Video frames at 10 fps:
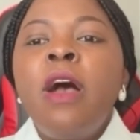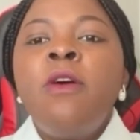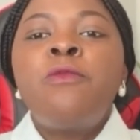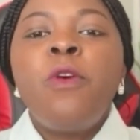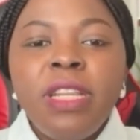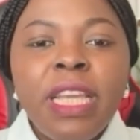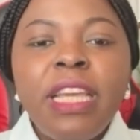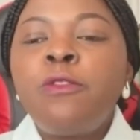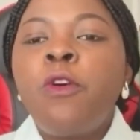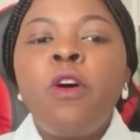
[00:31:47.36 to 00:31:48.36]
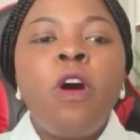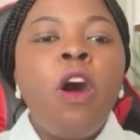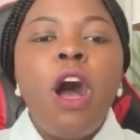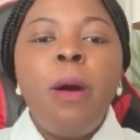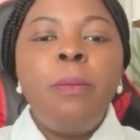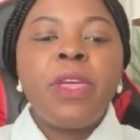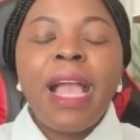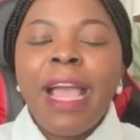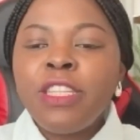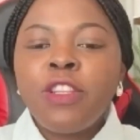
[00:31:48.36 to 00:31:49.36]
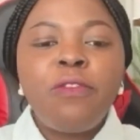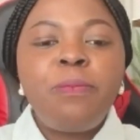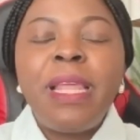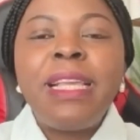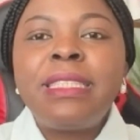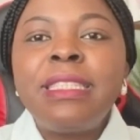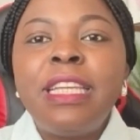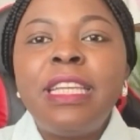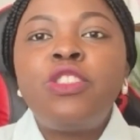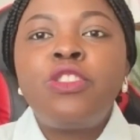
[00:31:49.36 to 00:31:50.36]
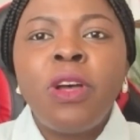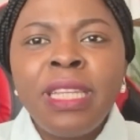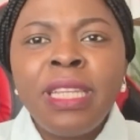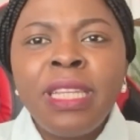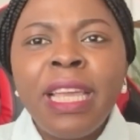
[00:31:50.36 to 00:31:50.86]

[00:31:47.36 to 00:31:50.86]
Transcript: funding for the kind of places they study,